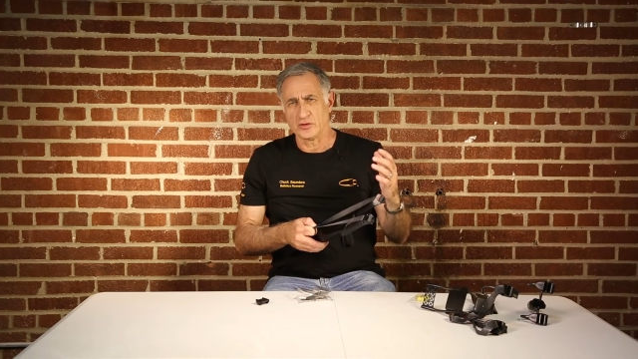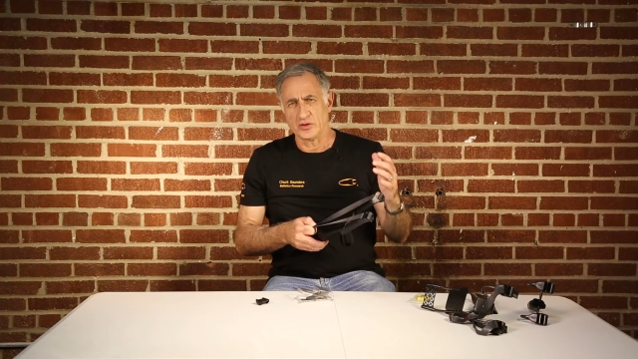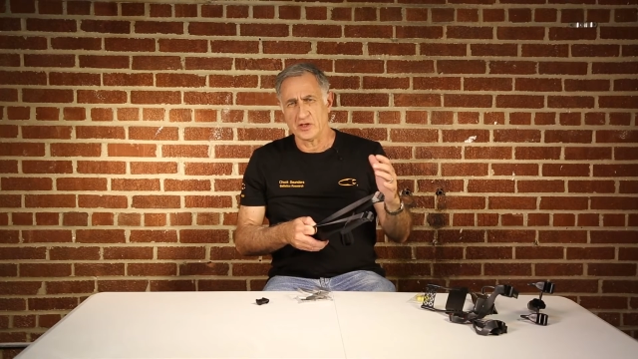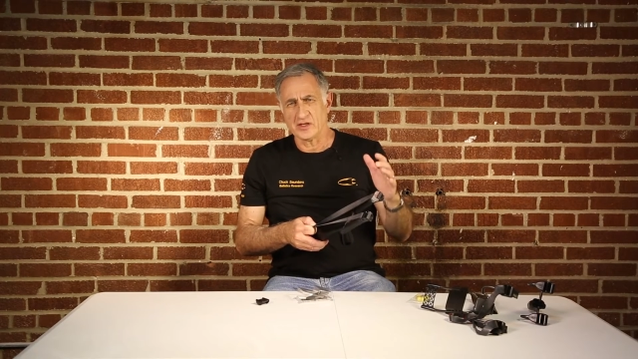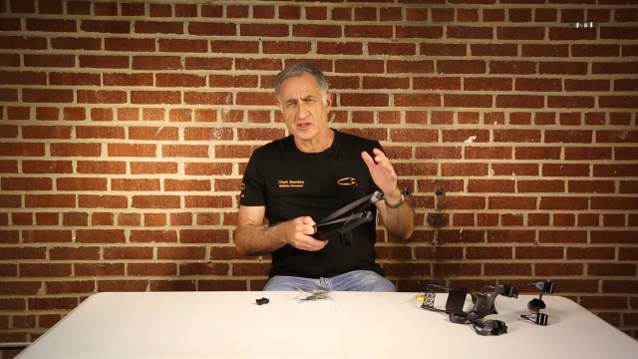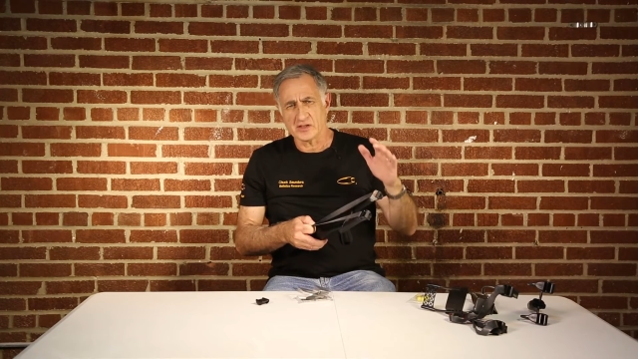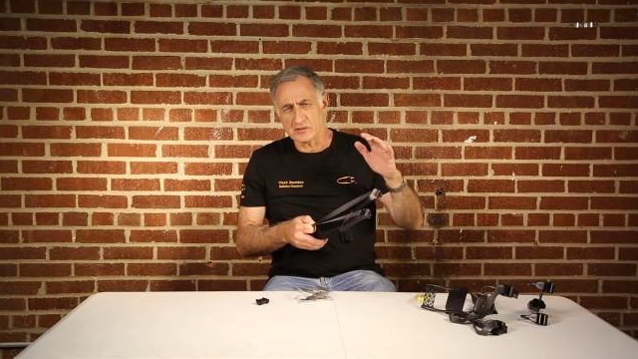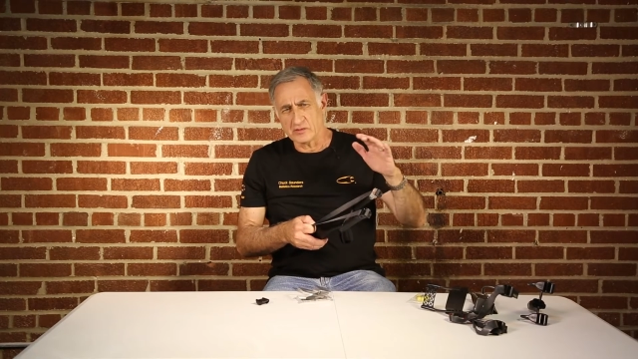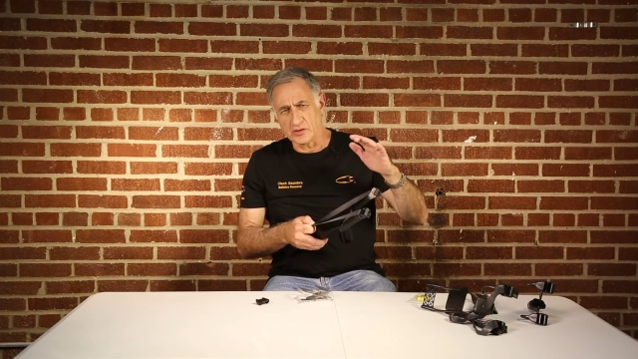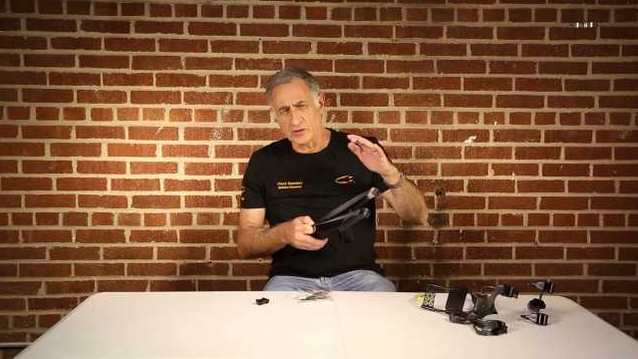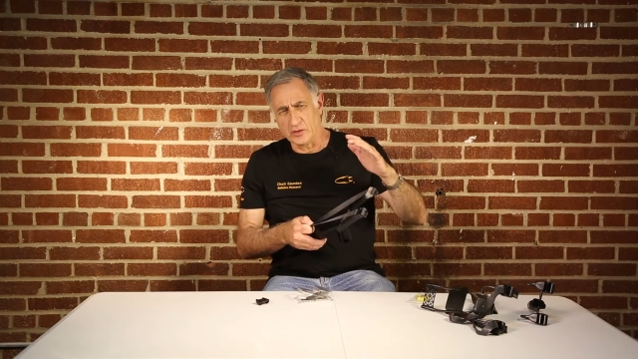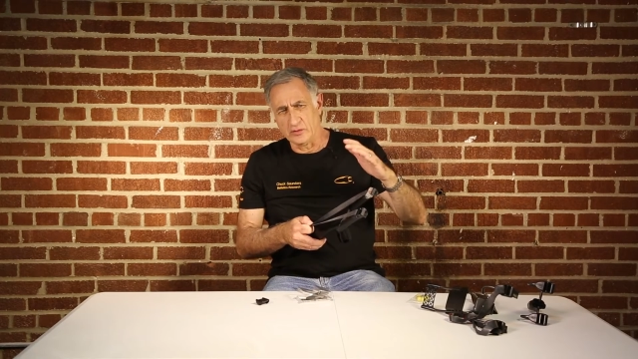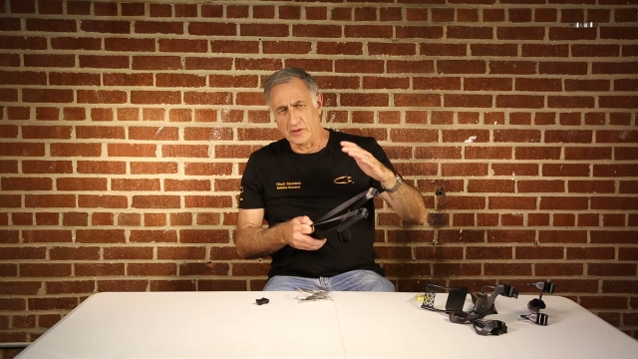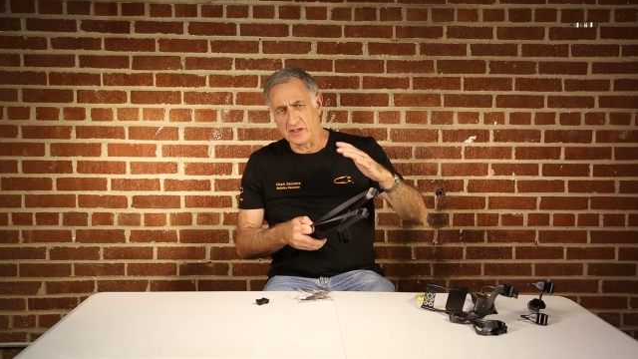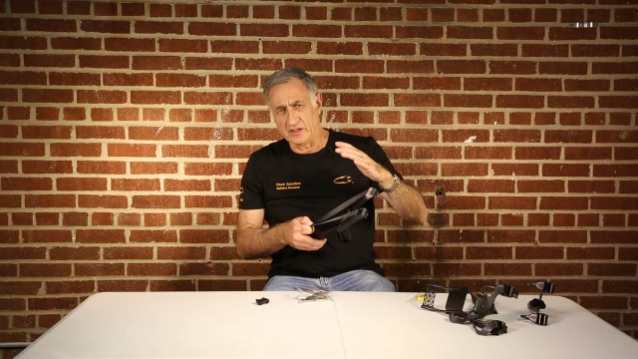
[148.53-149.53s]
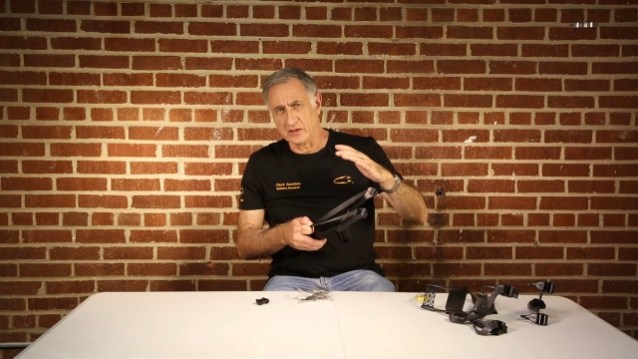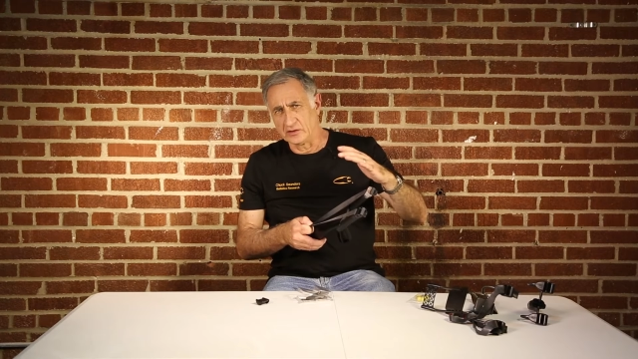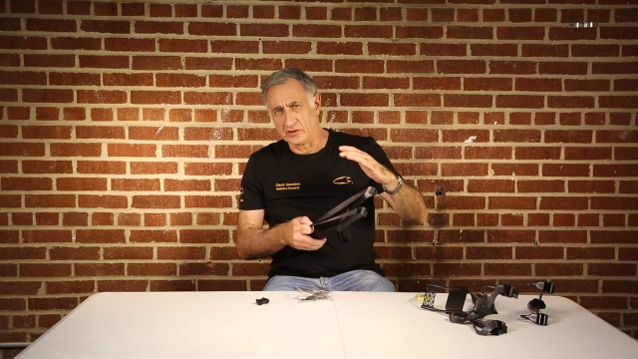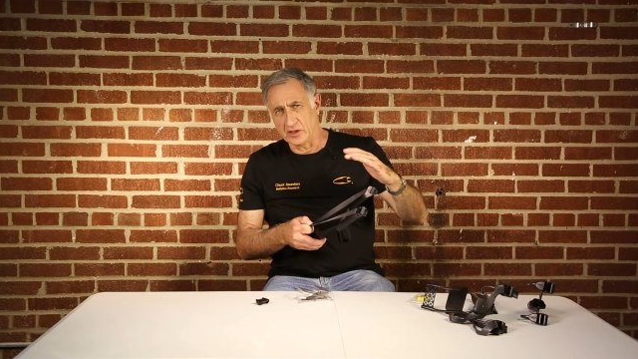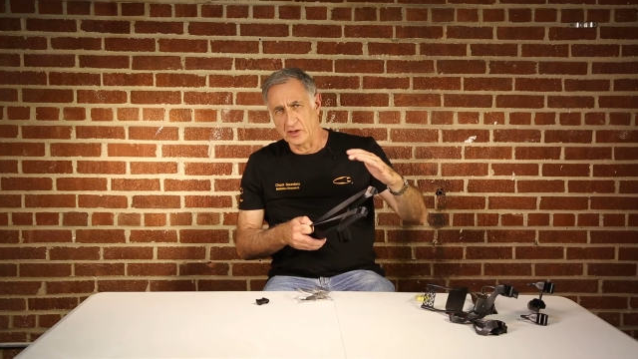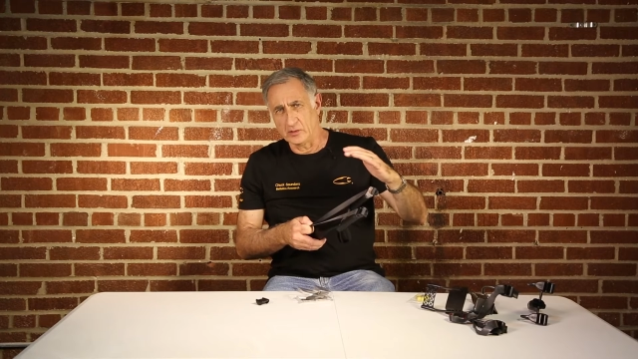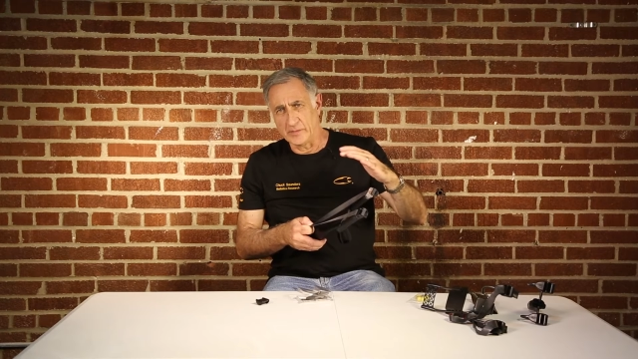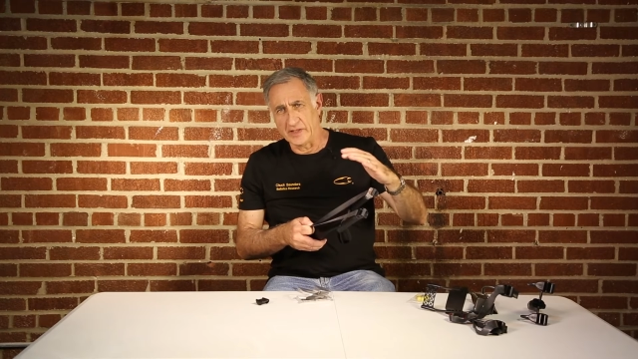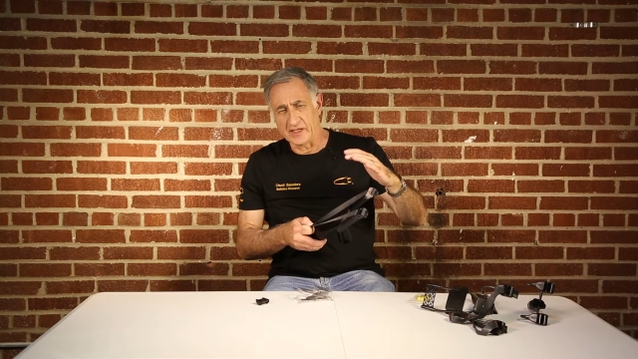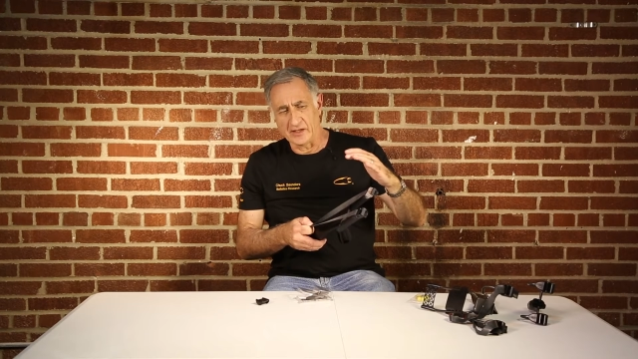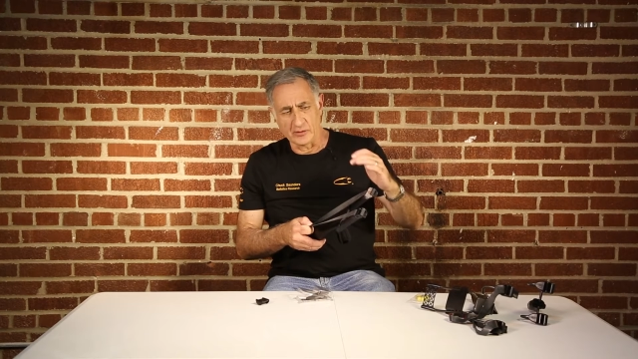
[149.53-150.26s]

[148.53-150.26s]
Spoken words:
just shooting a little bit